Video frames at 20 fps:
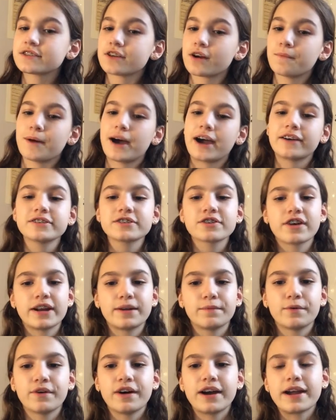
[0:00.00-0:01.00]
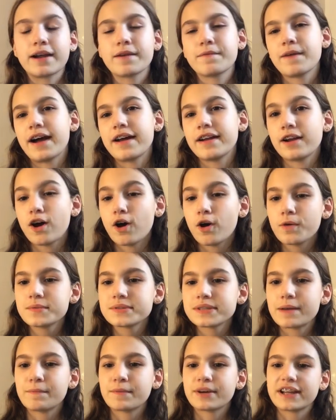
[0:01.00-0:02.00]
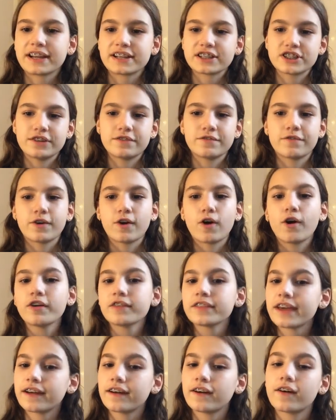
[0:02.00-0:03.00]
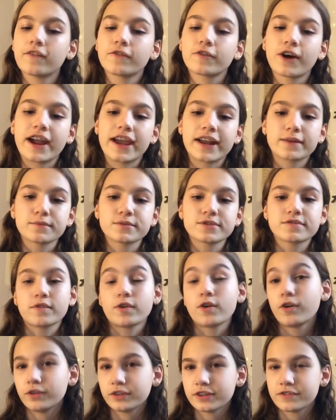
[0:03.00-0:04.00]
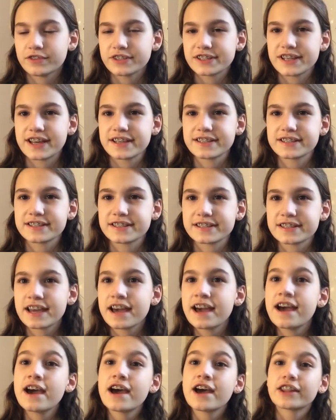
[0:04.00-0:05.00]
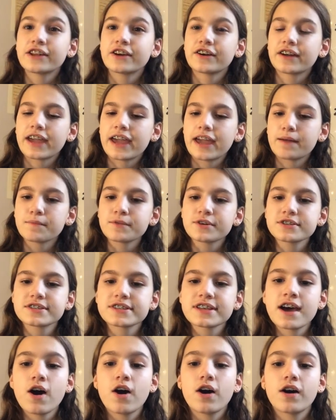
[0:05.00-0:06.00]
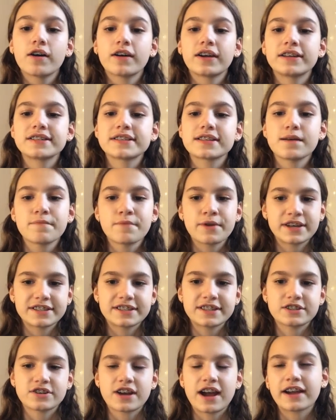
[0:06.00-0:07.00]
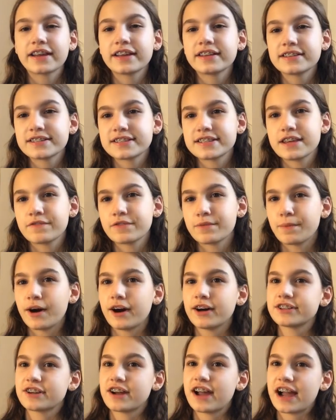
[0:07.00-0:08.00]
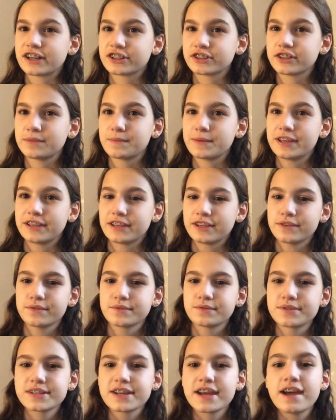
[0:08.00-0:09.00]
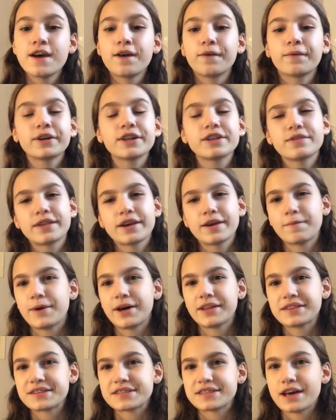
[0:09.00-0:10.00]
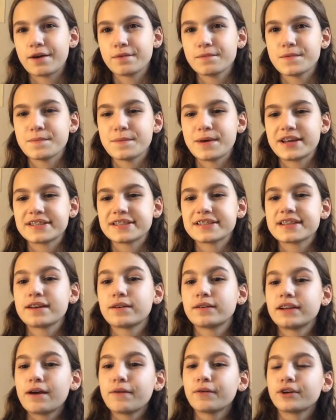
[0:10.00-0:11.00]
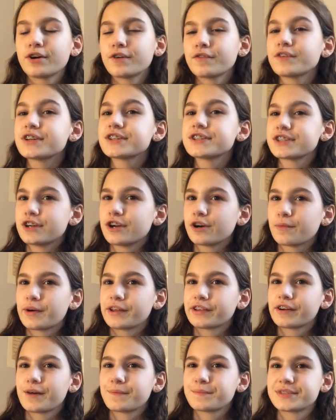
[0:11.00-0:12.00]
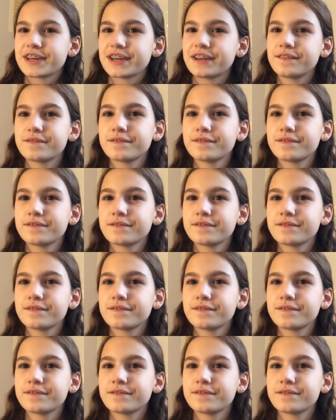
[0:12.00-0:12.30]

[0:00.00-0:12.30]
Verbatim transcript: are biodegradable and can provide homes and protection for all the, for animals of all different sizes. There are cameras in some places tracking to see if the pods are actually being used. What do you think about this LMMS? Now and over to your weather update.